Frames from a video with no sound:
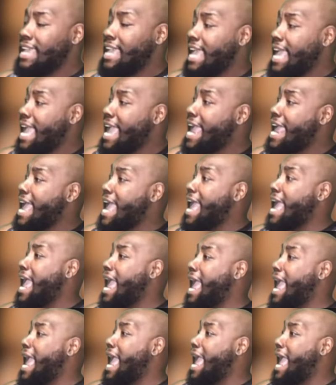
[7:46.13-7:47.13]

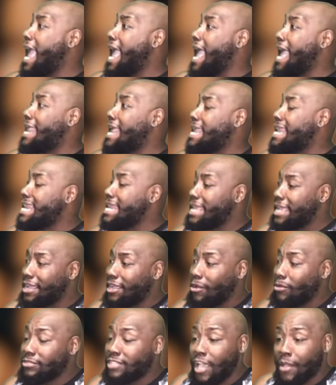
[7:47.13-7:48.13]
And the nigga
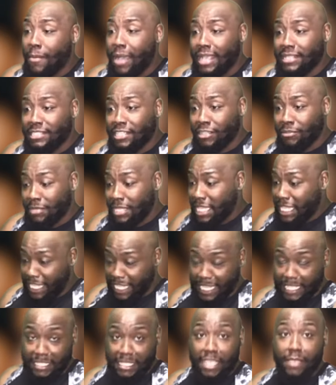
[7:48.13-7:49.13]
gonna talk about something,
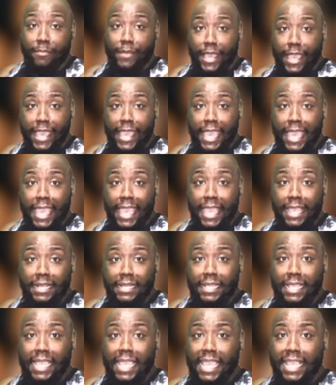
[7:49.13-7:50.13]
is it mine?
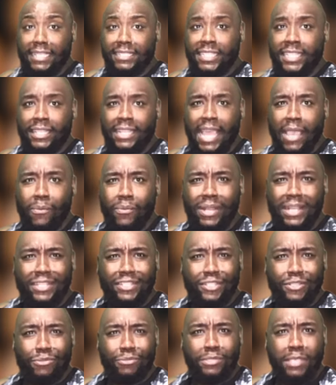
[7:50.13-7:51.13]
And she like, what is
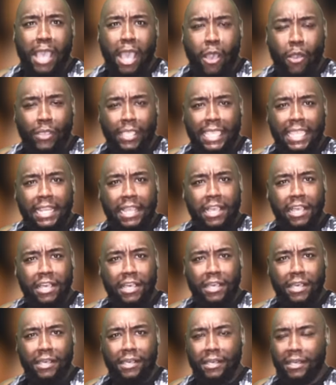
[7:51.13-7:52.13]
you talking
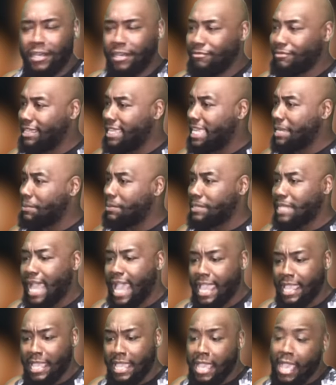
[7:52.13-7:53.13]
of? And he was
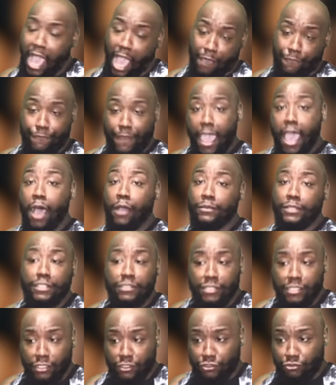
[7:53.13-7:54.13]
like, I found
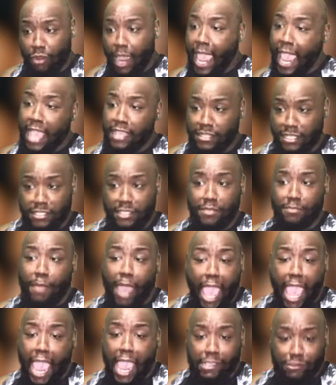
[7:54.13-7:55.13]
this in the trash. Is it
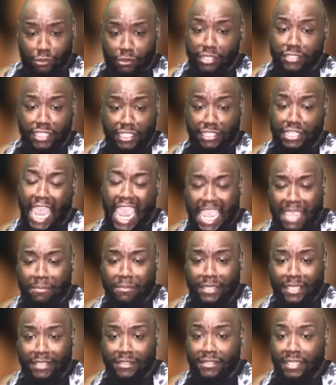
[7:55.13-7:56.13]
mine or is it
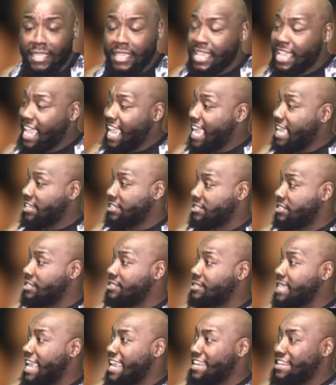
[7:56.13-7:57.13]
Damien's? And she
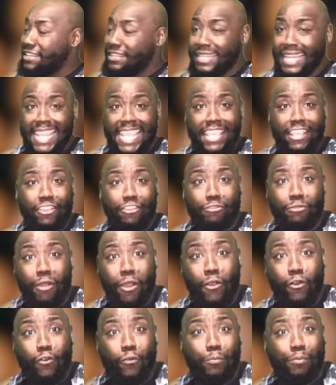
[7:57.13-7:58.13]
say,
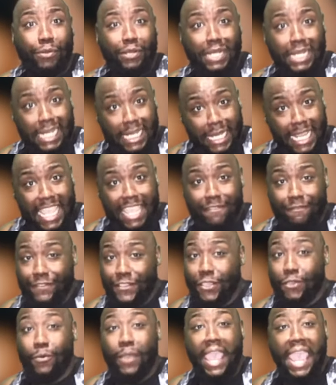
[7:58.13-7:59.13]
Negro, if
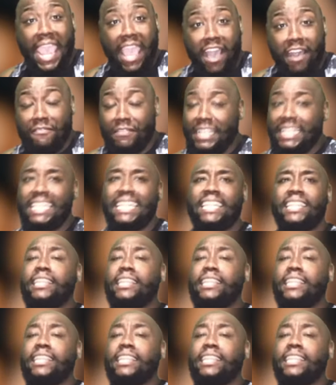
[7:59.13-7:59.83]
you ever, and then that